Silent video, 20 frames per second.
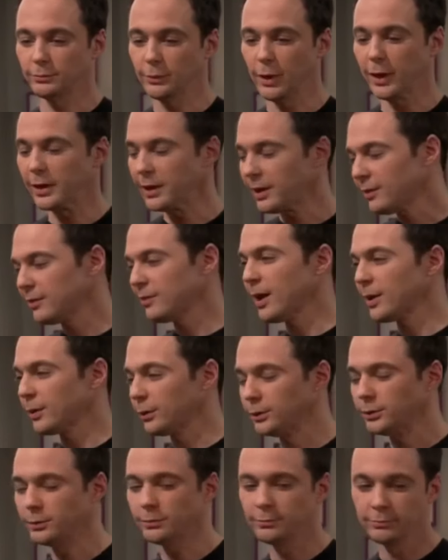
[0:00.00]
Then it's
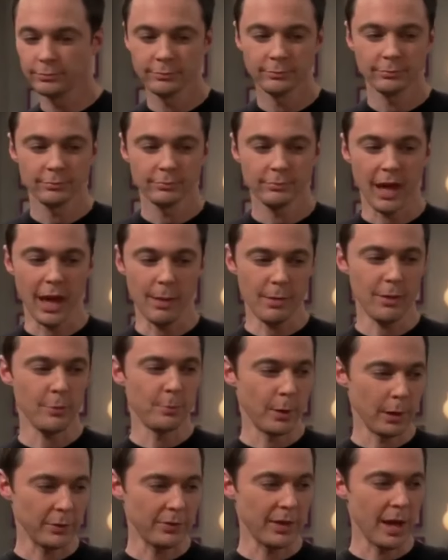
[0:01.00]
settled.
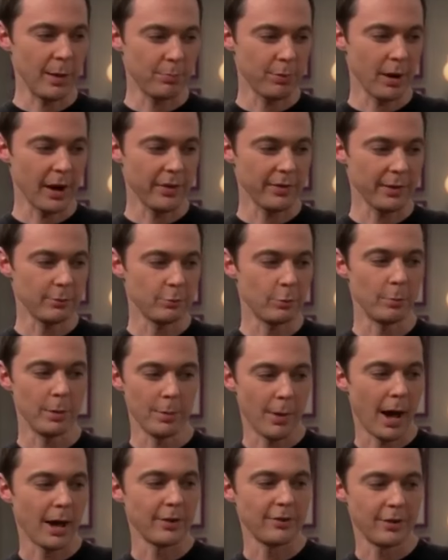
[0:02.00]
Amy's birthday present will
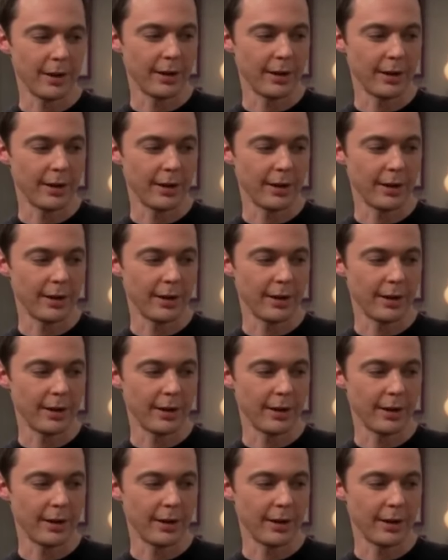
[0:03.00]
be my